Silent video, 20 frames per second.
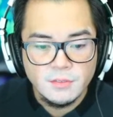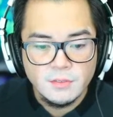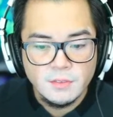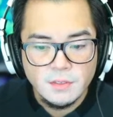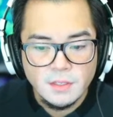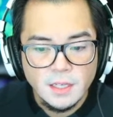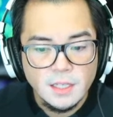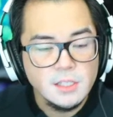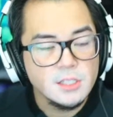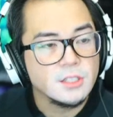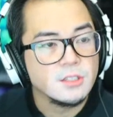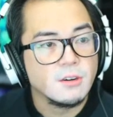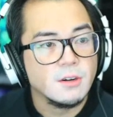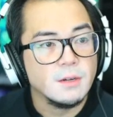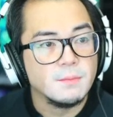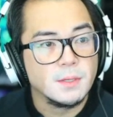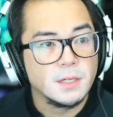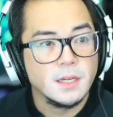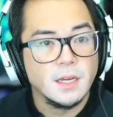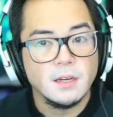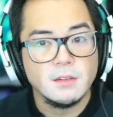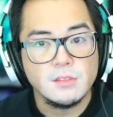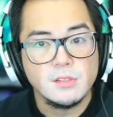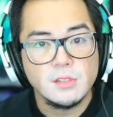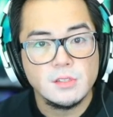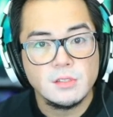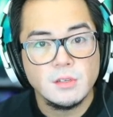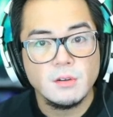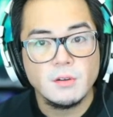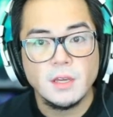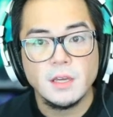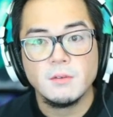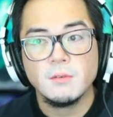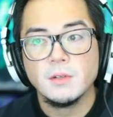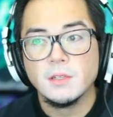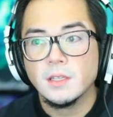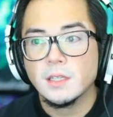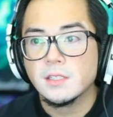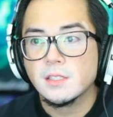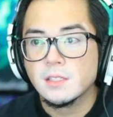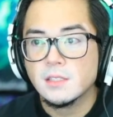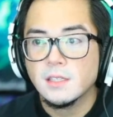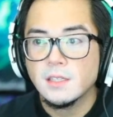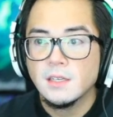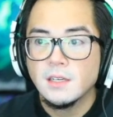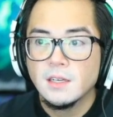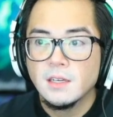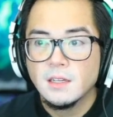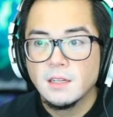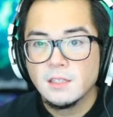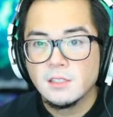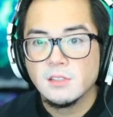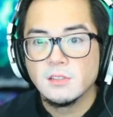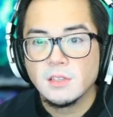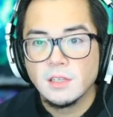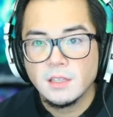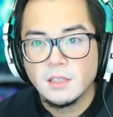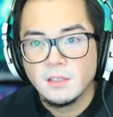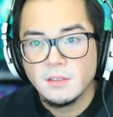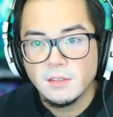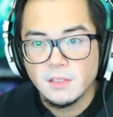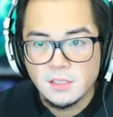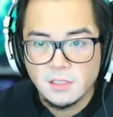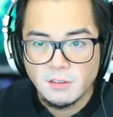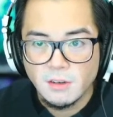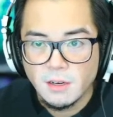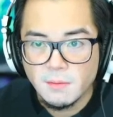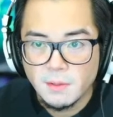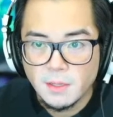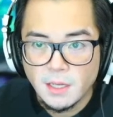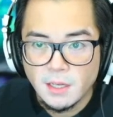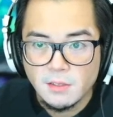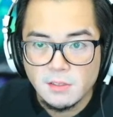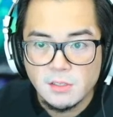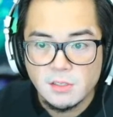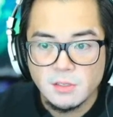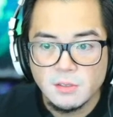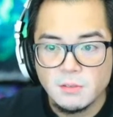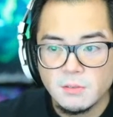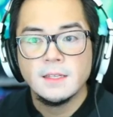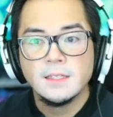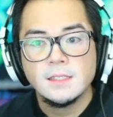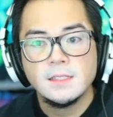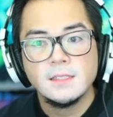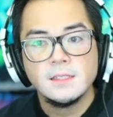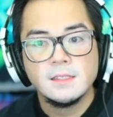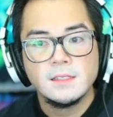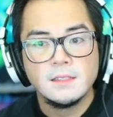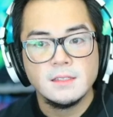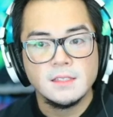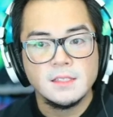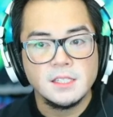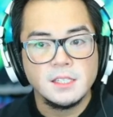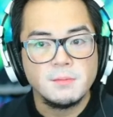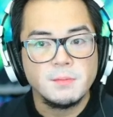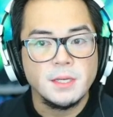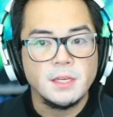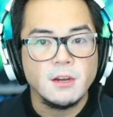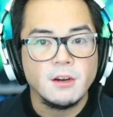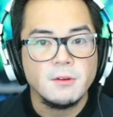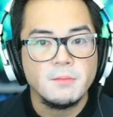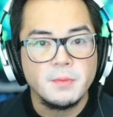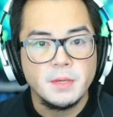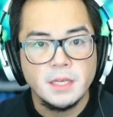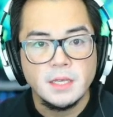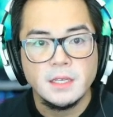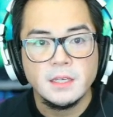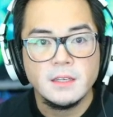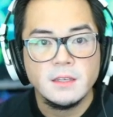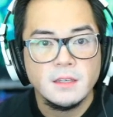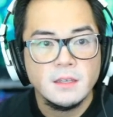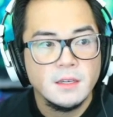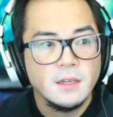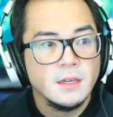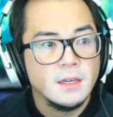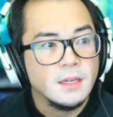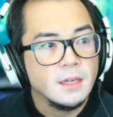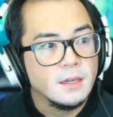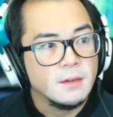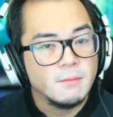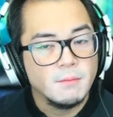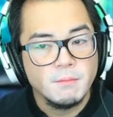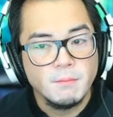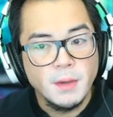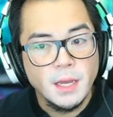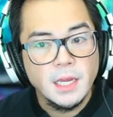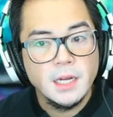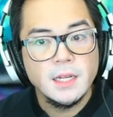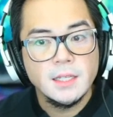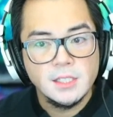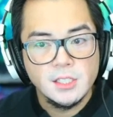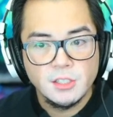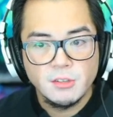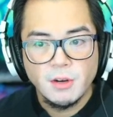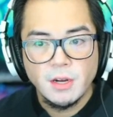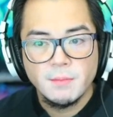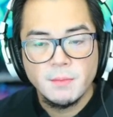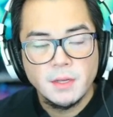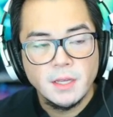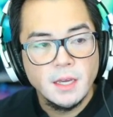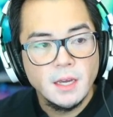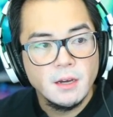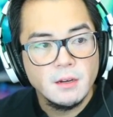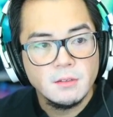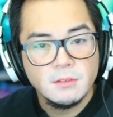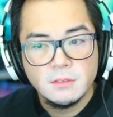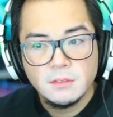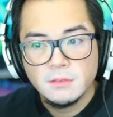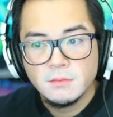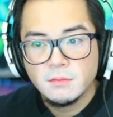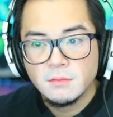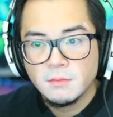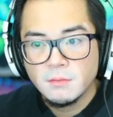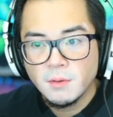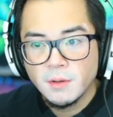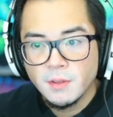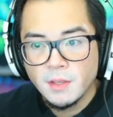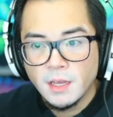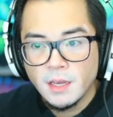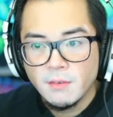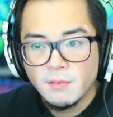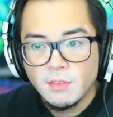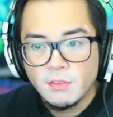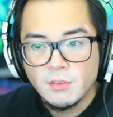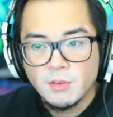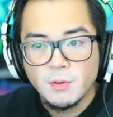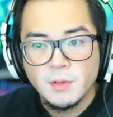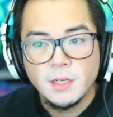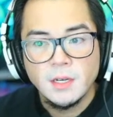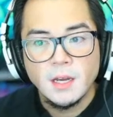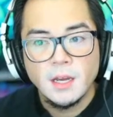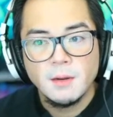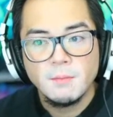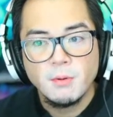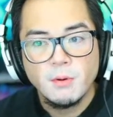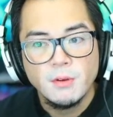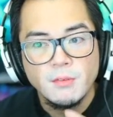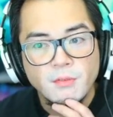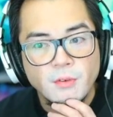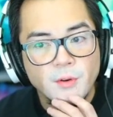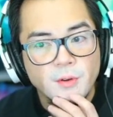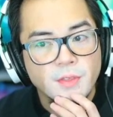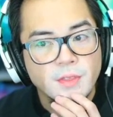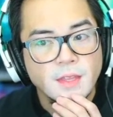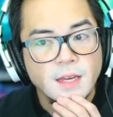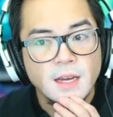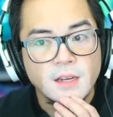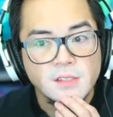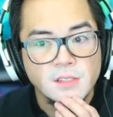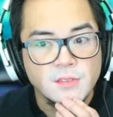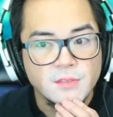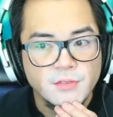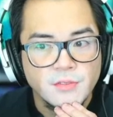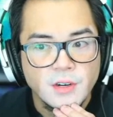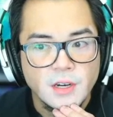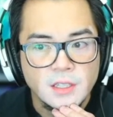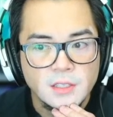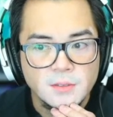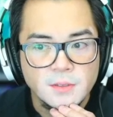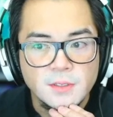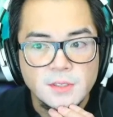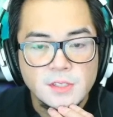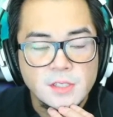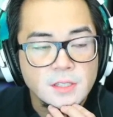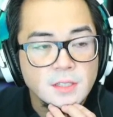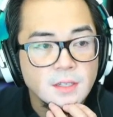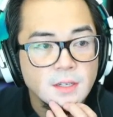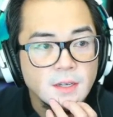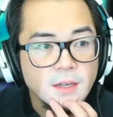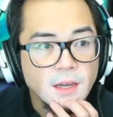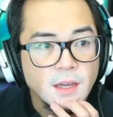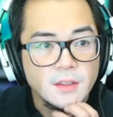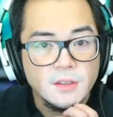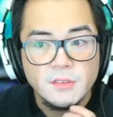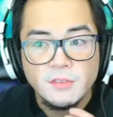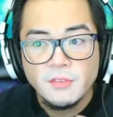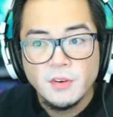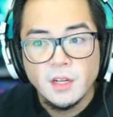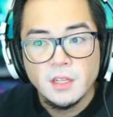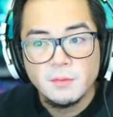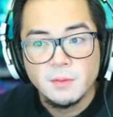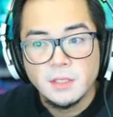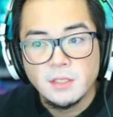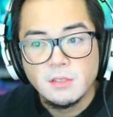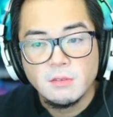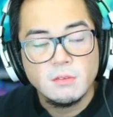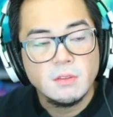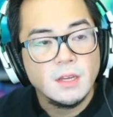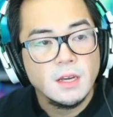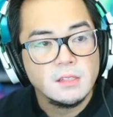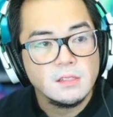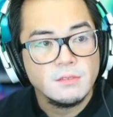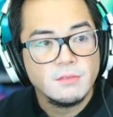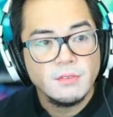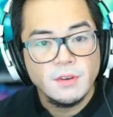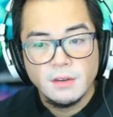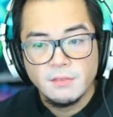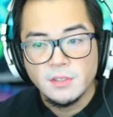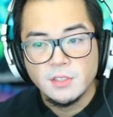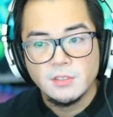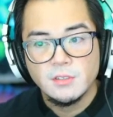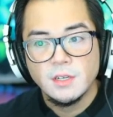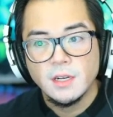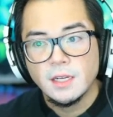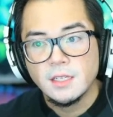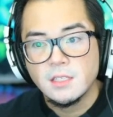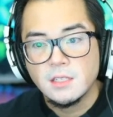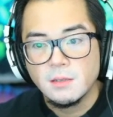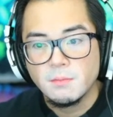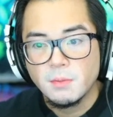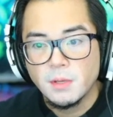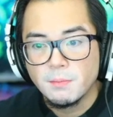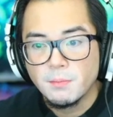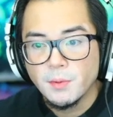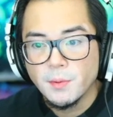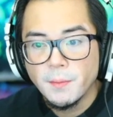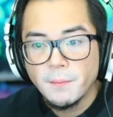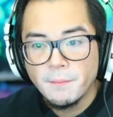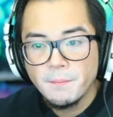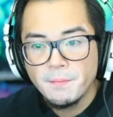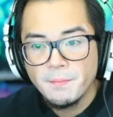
Instagram accounts. Okay, well let's look at their Instagram accounts. So this is the CBRB main Instagram account where they have 29.4 thousand followers and they're following 2,519 people.